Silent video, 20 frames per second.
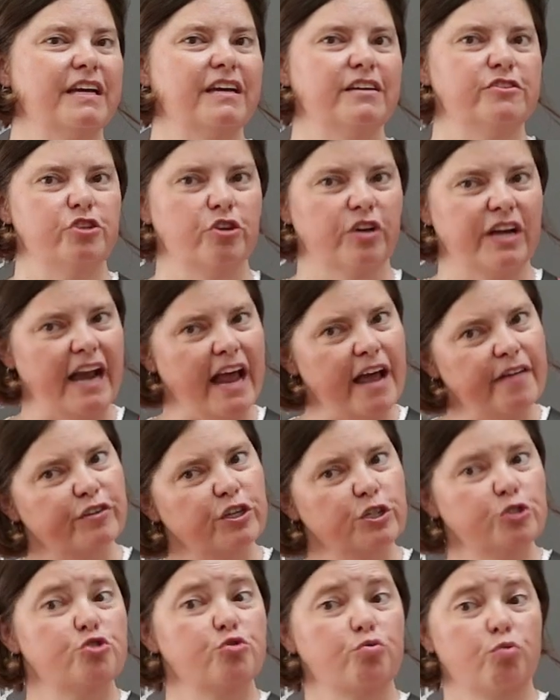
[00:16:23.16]
because you're going to have
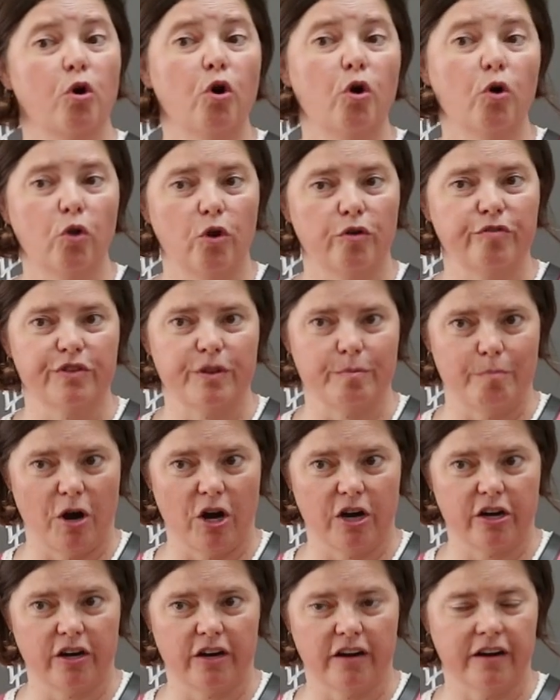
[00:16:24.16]
control over the
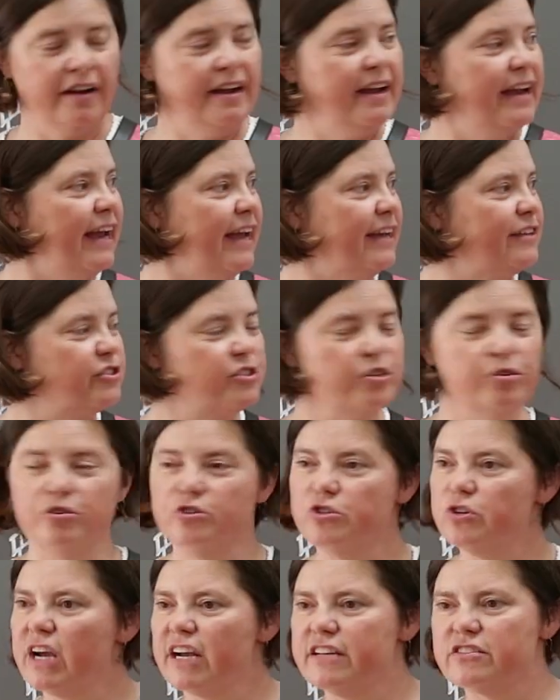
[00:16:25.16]
marker. As soon
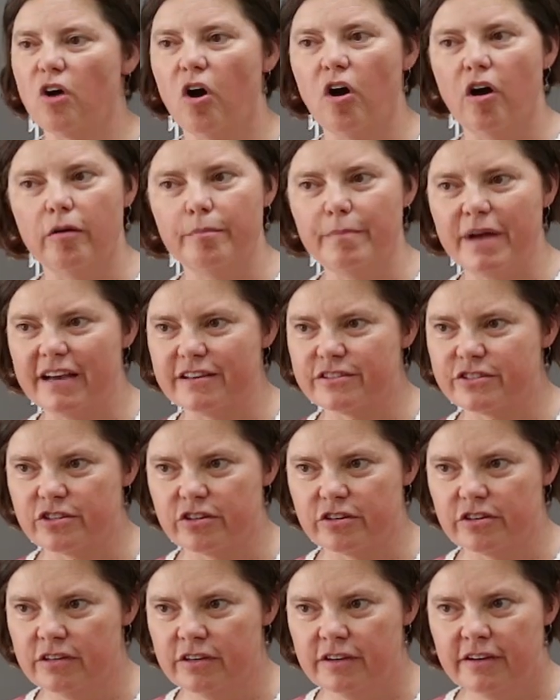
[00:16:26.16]
as you guys all
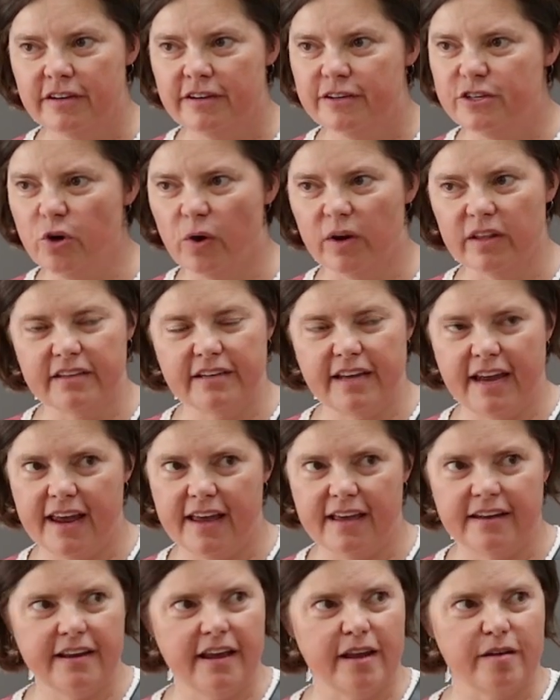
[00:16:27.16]
master Nolan
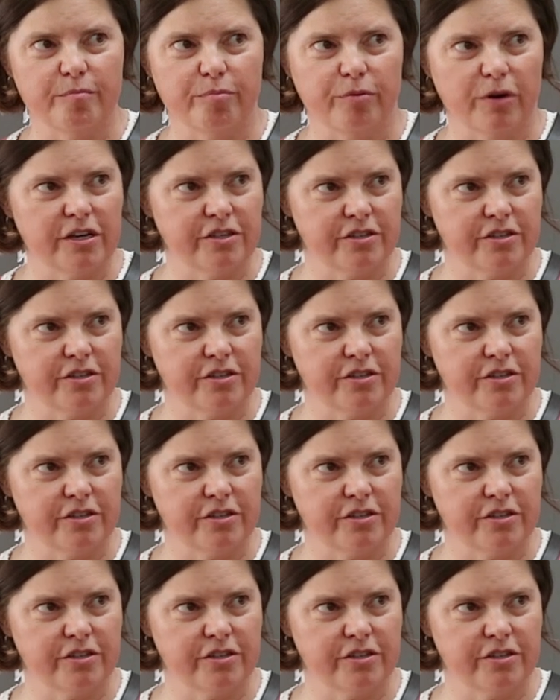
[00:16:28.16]
Hand and